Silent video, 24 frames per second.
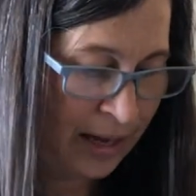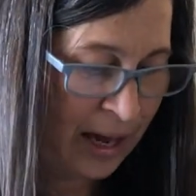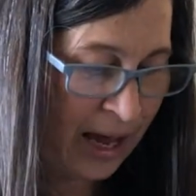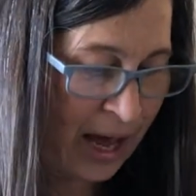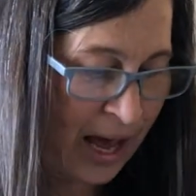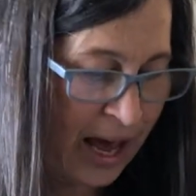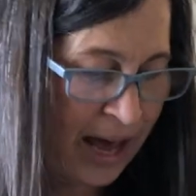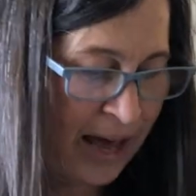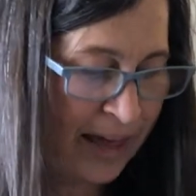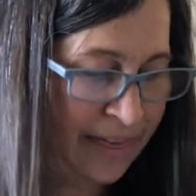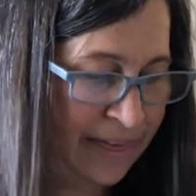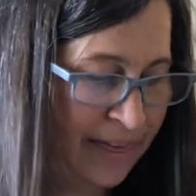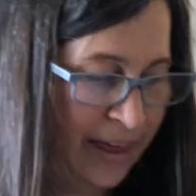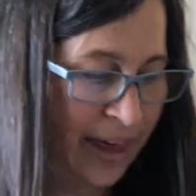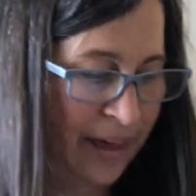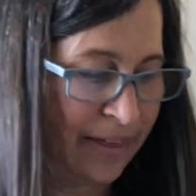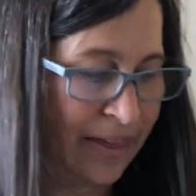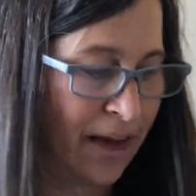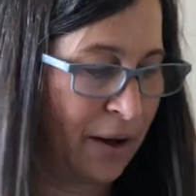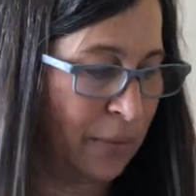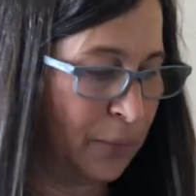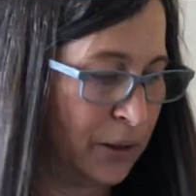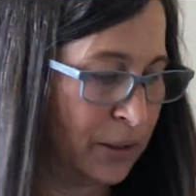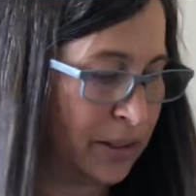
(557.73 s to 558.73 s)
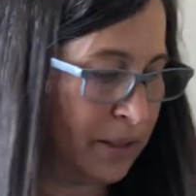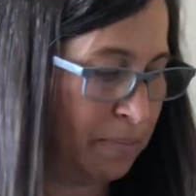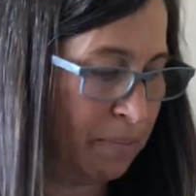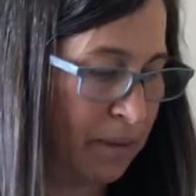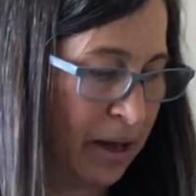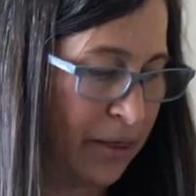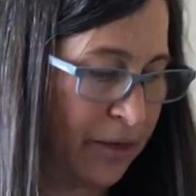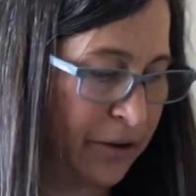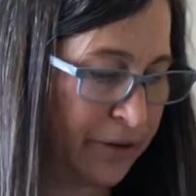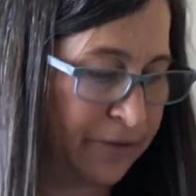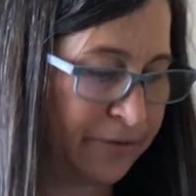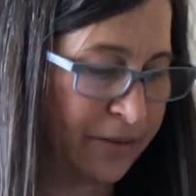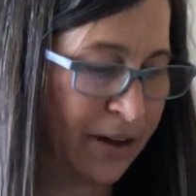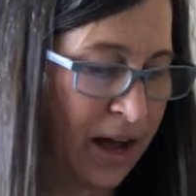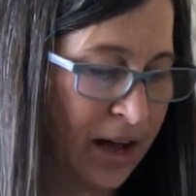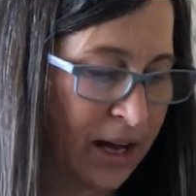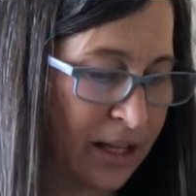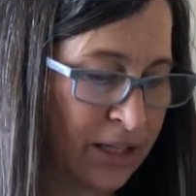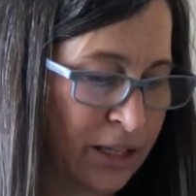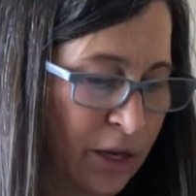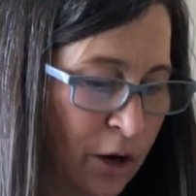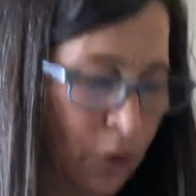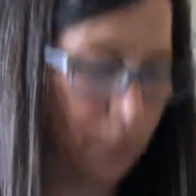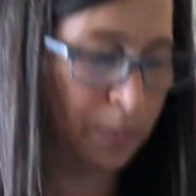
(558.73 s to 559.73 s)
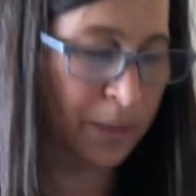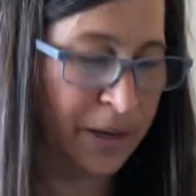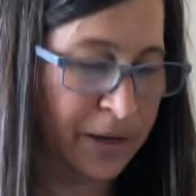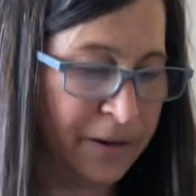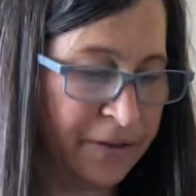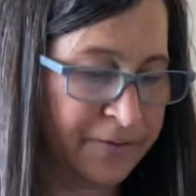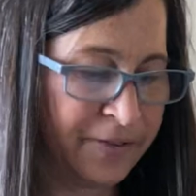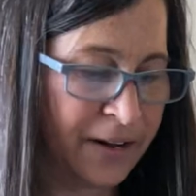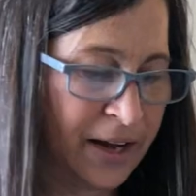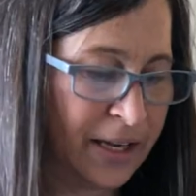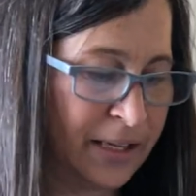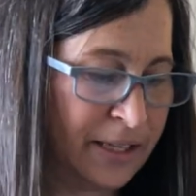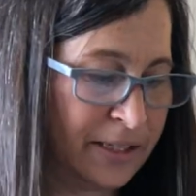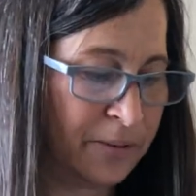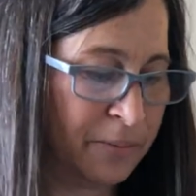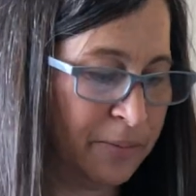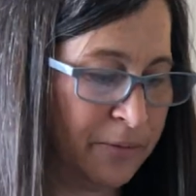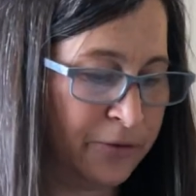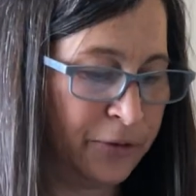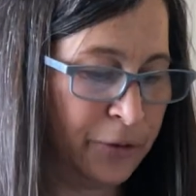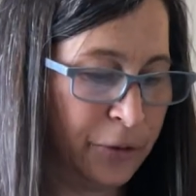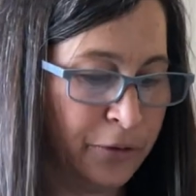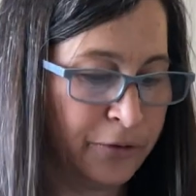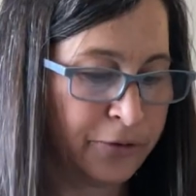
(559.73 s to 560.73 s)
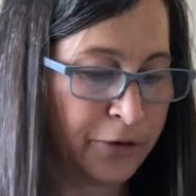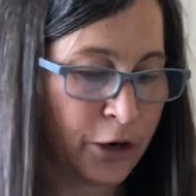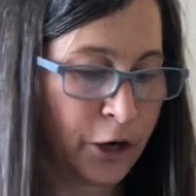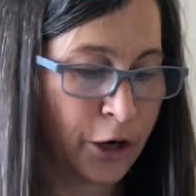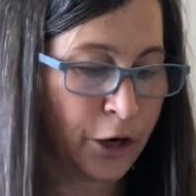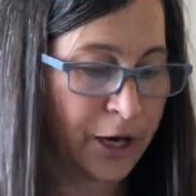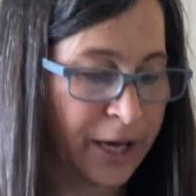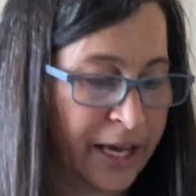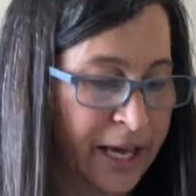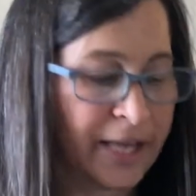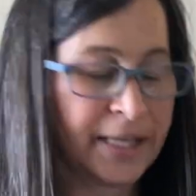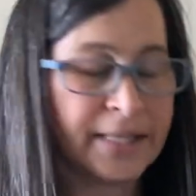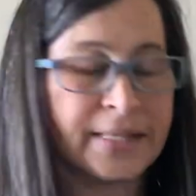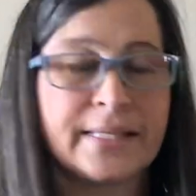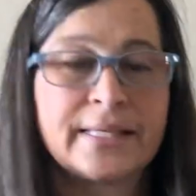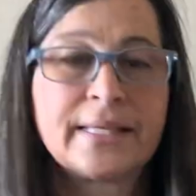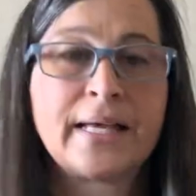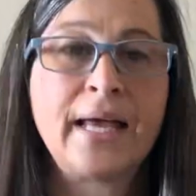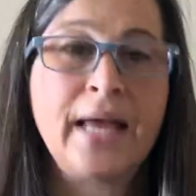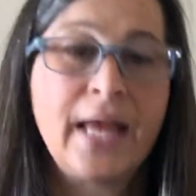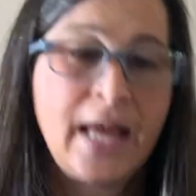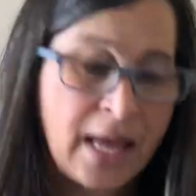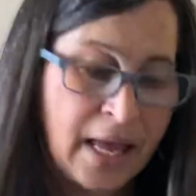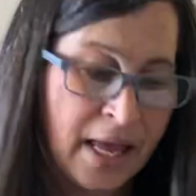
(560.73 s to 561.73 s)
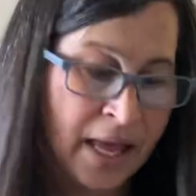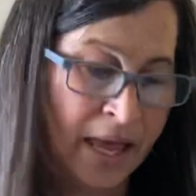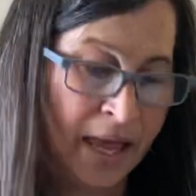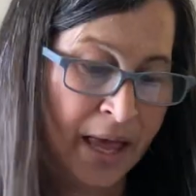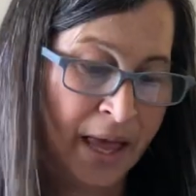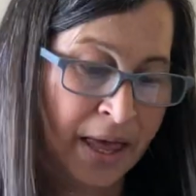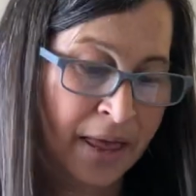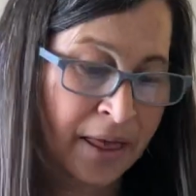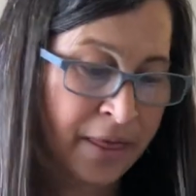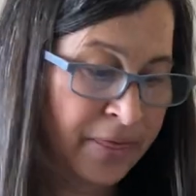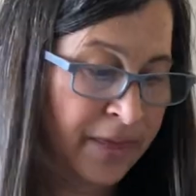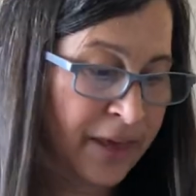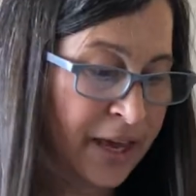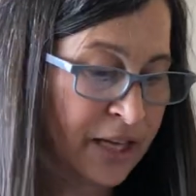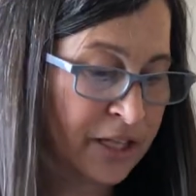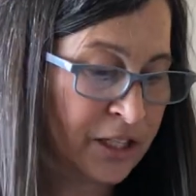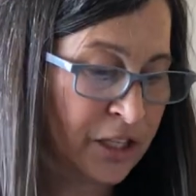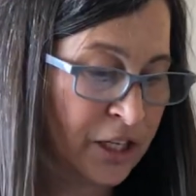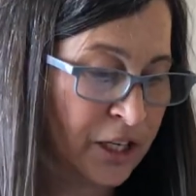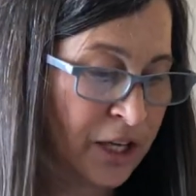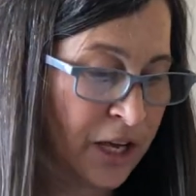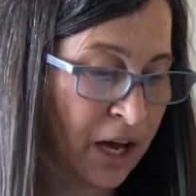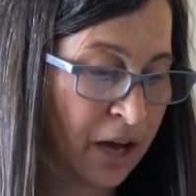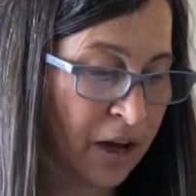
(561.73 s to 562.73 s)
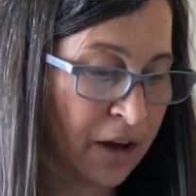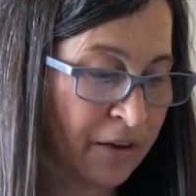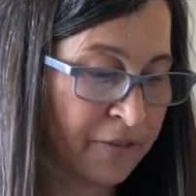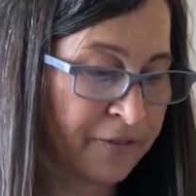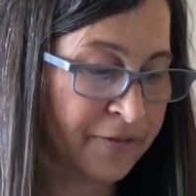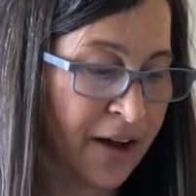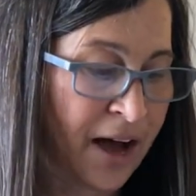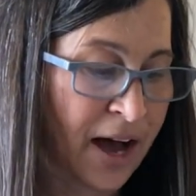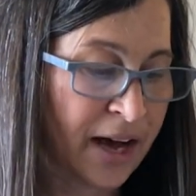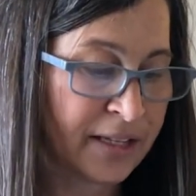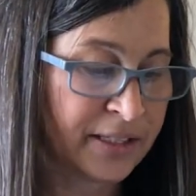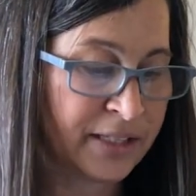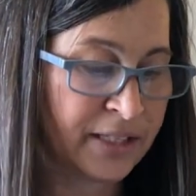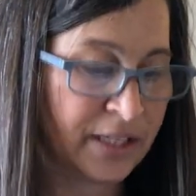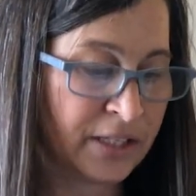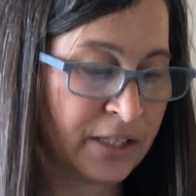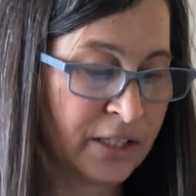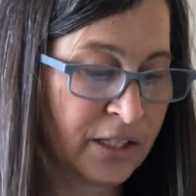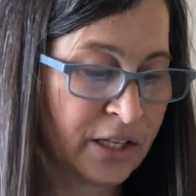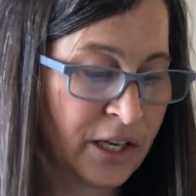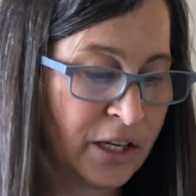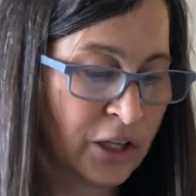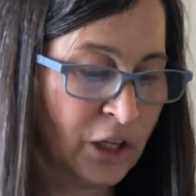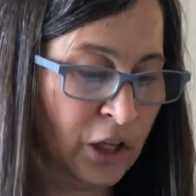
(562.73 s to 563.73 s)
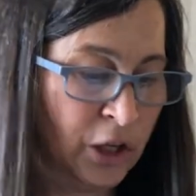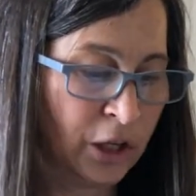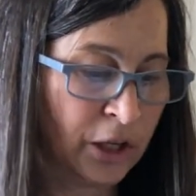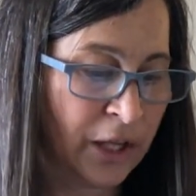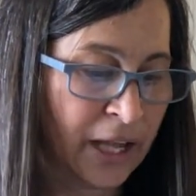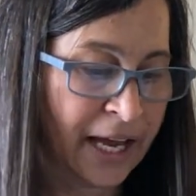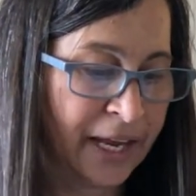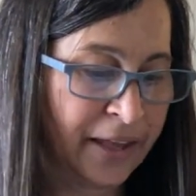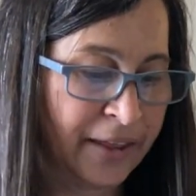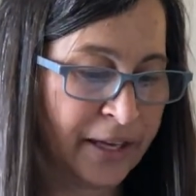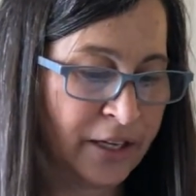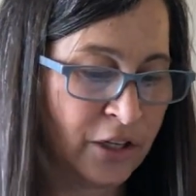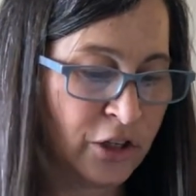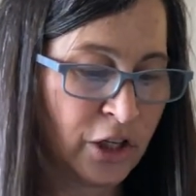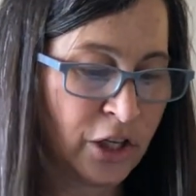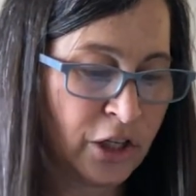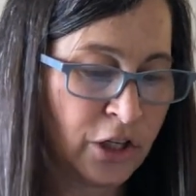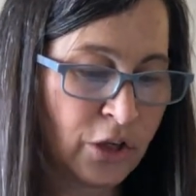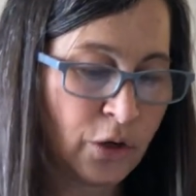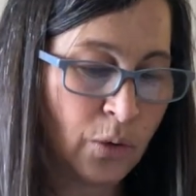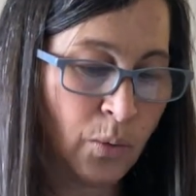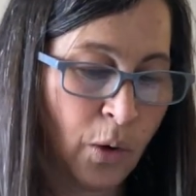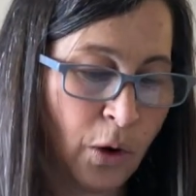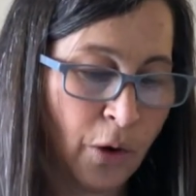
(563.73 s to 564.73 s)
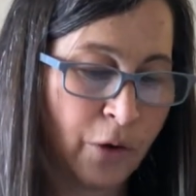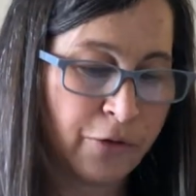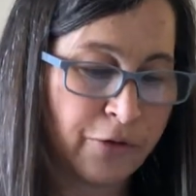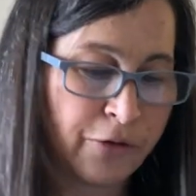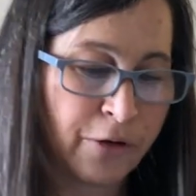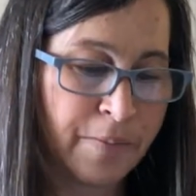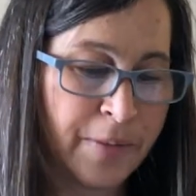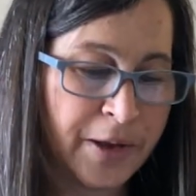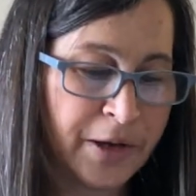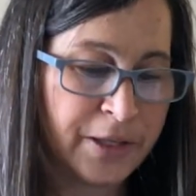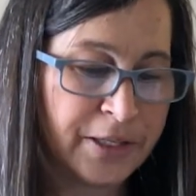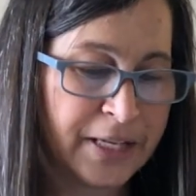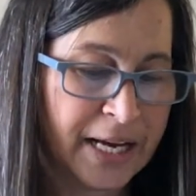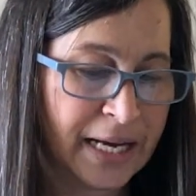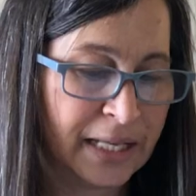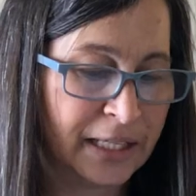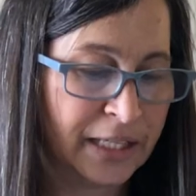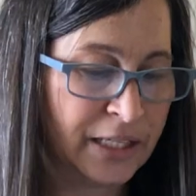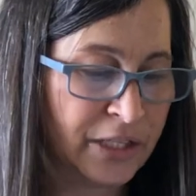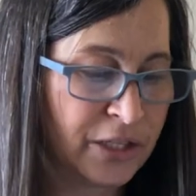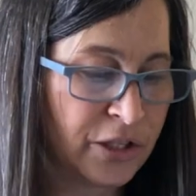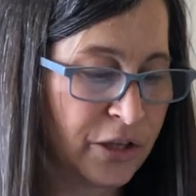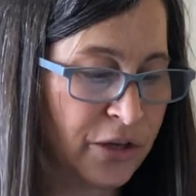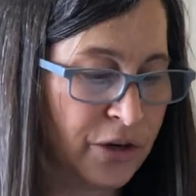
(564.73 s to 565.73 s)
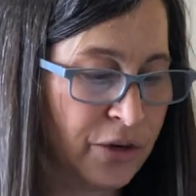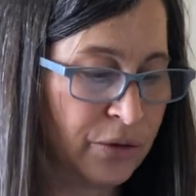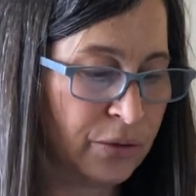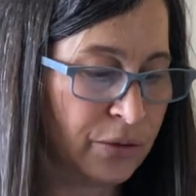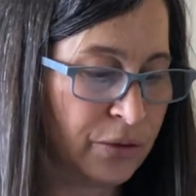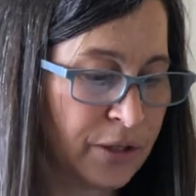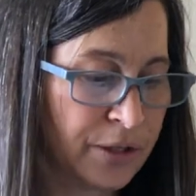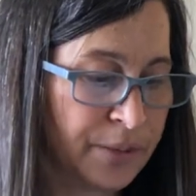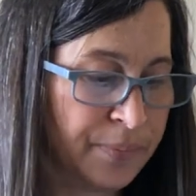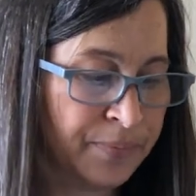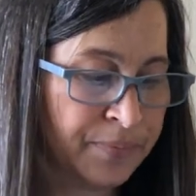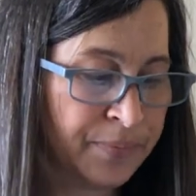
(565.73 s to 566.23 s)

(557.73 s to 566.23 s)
I think that was a mother fox hoping to find some food for her kits. These young foxes look like they just awoke from their daily snooze.